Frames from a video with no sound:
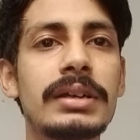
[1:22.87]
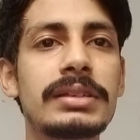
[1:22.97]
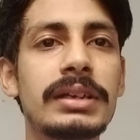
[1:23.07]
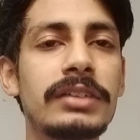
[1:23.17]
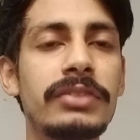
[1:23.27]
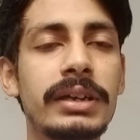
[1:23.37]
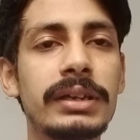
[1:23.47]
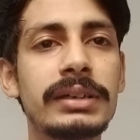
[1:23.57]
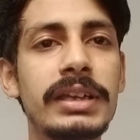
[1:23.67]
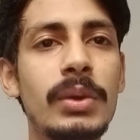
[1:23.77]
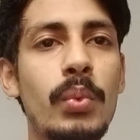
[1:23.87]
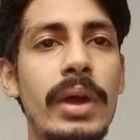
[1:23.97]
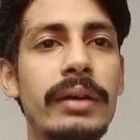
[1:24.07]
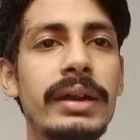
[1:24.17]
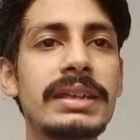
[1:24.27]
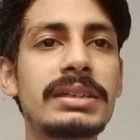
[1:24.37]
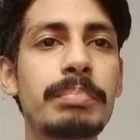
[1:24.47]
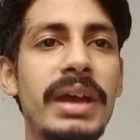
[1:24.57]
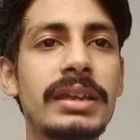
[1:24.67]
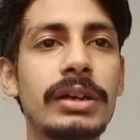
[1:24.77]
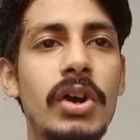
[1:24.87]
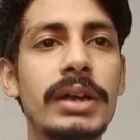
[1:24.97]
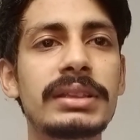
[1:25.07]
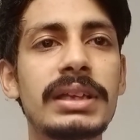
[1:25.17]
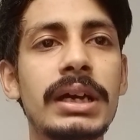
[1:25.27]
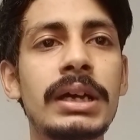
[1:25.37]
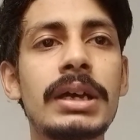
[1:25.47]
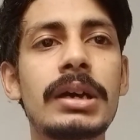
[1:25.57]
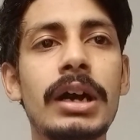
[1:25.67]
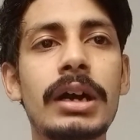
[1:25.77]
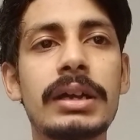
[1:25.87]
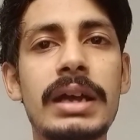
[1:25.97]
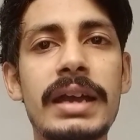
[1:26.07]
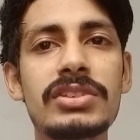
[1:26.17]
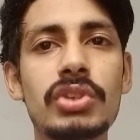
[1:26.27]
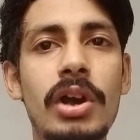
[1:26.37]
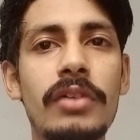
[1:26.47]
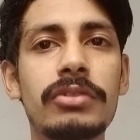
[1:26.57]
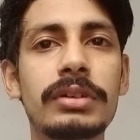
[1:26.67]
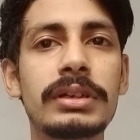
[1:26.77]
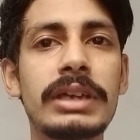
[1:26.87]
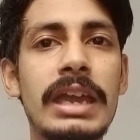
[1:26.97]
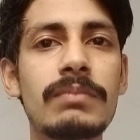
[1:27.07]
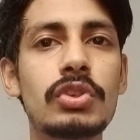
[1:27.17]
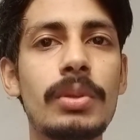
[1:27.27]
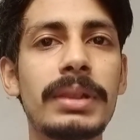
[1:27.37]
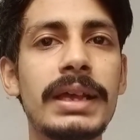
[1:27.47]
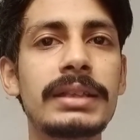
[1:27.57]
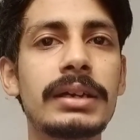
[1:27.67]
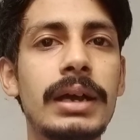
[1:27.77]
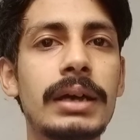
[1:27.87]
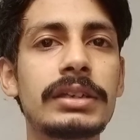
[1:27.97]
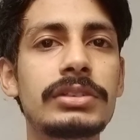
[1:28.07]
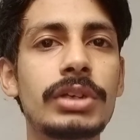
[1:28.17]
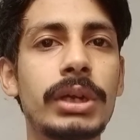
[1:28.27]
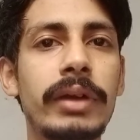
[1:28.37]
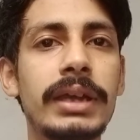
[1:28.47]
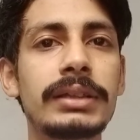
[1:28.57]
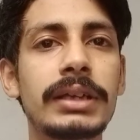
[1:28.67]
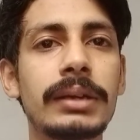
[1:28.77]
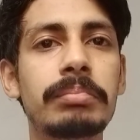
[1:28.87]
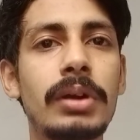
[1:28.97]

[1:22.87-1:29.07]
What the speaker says: significantly vary depending on the kinds of games you play, the content you create, the